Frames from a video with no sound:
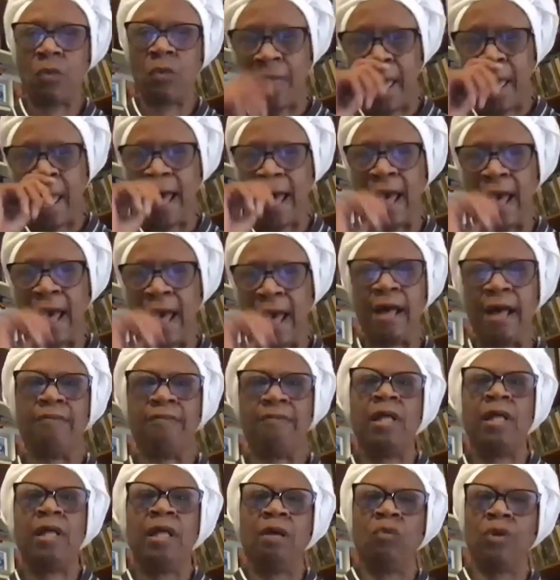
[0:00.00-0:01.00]
have,
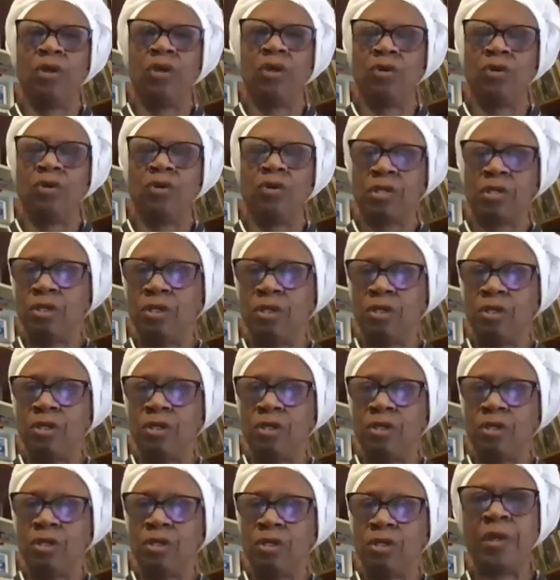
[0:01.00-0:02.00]
we usually do it with
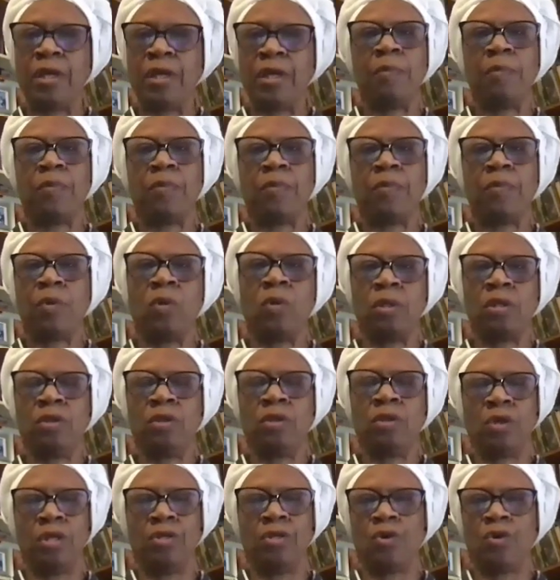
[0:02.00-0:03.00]
two people. You
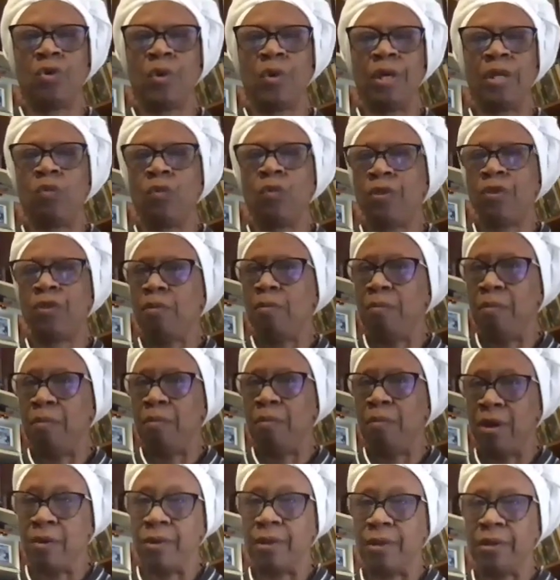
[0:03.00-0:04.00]
can do it with a
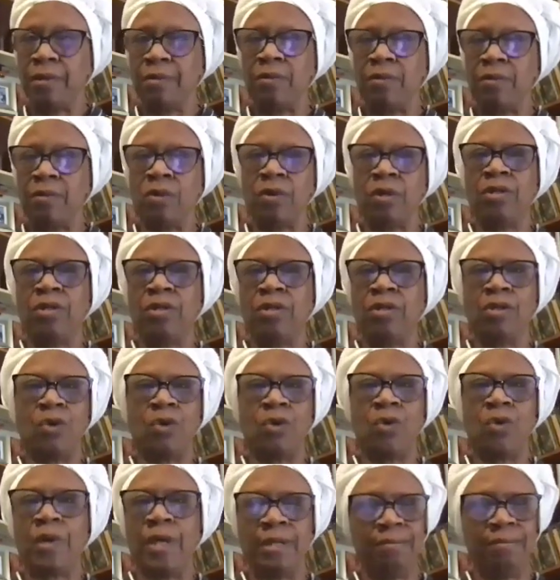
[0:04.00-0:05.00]
mirror. You can do it,
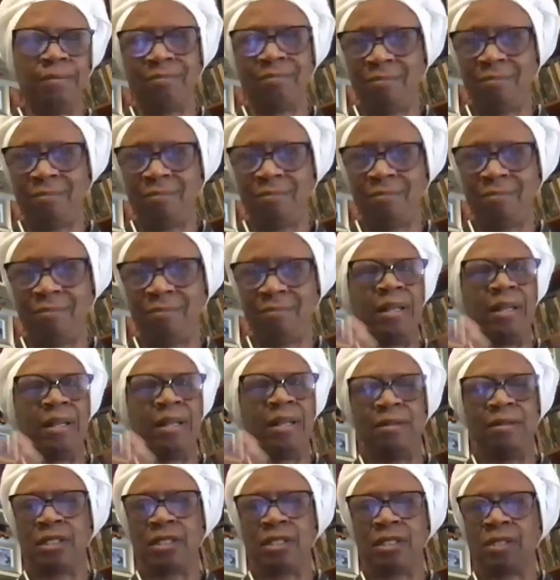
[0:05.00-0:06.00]
you know, I mean,
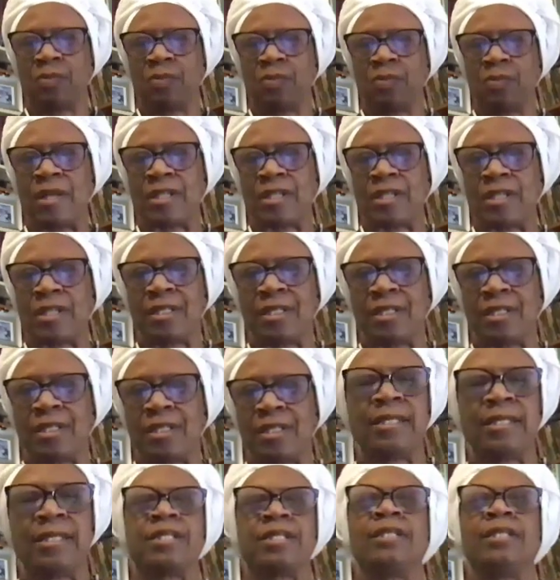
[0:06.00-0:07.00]
especially in these
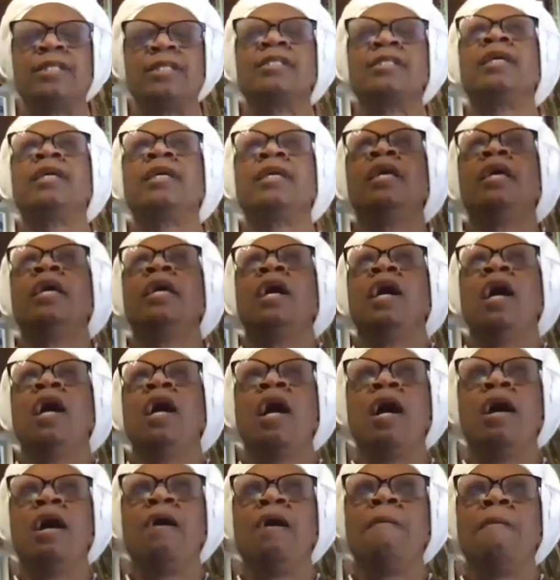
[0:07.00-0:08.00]
conditions.
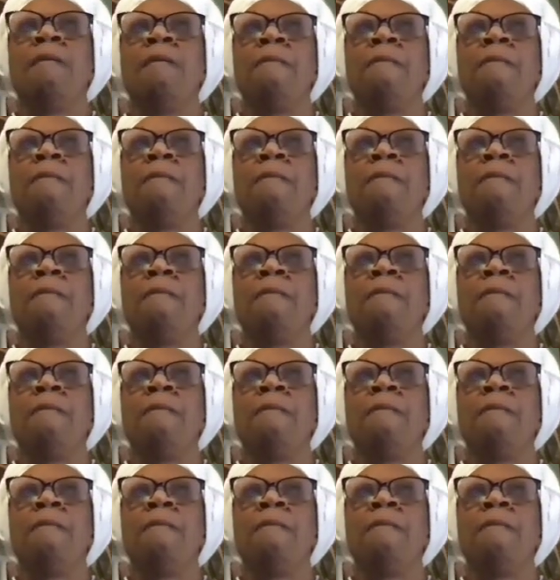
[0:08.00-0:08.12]
But